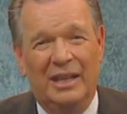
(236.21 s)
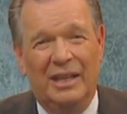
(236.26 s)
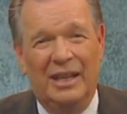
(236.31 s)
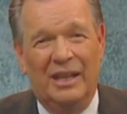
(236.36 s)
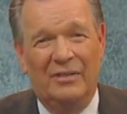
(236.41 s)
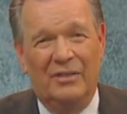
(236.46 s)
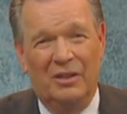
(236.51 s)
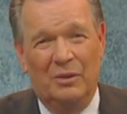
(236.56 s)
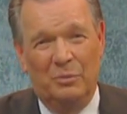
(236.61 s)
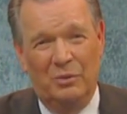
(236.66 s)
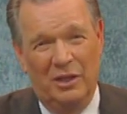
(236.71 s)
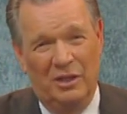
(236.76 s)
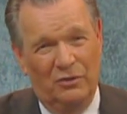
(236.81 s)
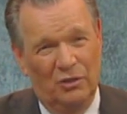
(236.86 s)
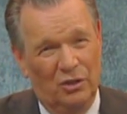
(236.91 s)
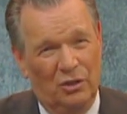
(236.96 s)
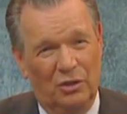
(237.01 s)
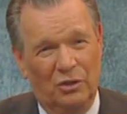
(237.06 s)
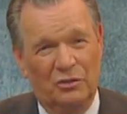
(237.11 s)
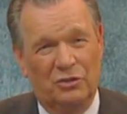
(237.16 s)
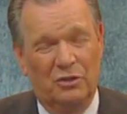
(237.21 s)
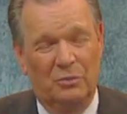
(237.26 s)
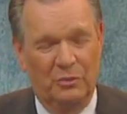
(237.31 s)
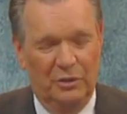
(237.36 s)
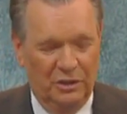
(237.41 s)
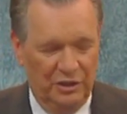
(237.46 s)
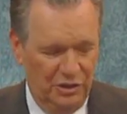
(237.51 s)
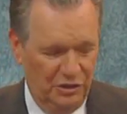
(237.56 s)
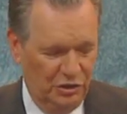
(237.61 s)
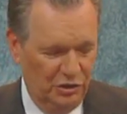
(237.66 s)
and then we have a long term
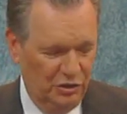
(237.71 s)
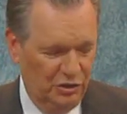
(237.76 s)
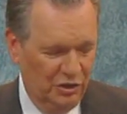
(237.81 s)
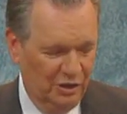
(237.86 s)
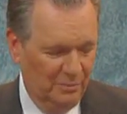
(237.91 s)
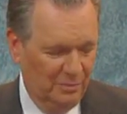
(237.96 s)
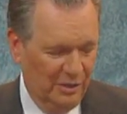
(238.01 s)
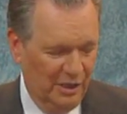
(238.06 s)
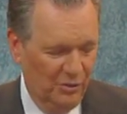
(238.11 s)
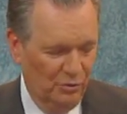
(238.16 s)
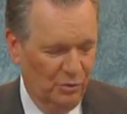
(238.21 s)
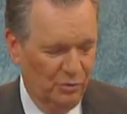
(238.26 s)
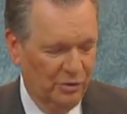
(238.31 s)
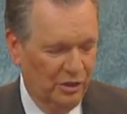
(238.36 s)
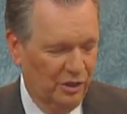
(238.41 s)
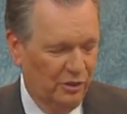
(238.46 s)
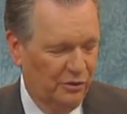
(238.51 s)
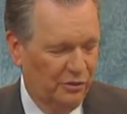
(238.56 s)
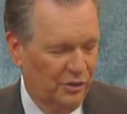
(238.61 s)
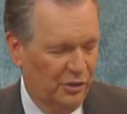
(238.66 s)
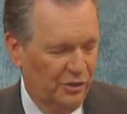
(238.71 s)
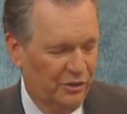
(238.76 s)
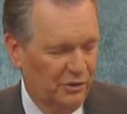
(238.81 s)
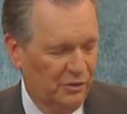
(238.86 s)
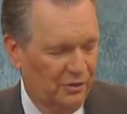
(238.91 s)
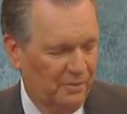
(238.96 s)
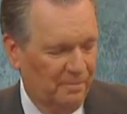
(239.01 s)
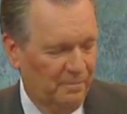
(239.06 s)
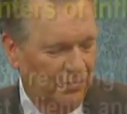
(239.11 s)
relationship. I wrote down a thought here,